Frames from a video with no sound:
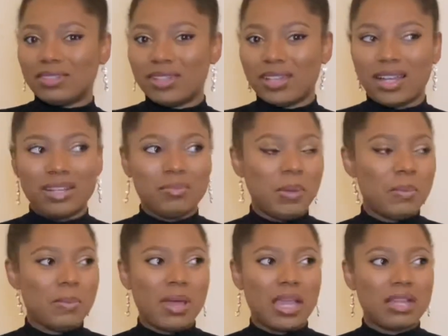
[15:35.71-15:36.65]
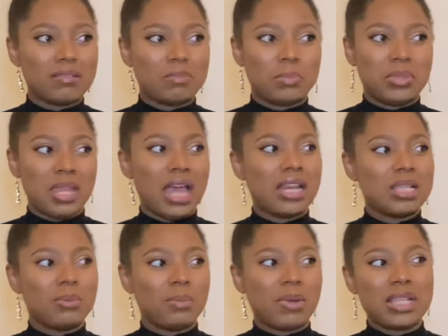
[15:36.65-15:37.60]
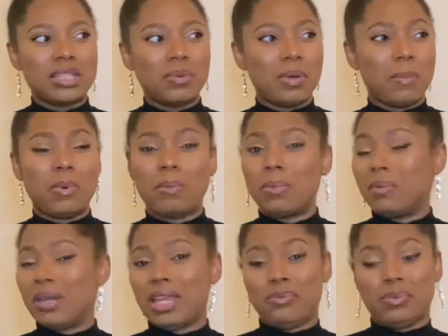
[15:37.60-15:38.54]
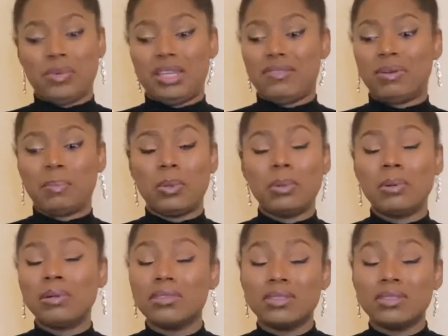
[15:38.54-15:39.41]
And people might, nowadays, people can say we're poor, but we were never poor.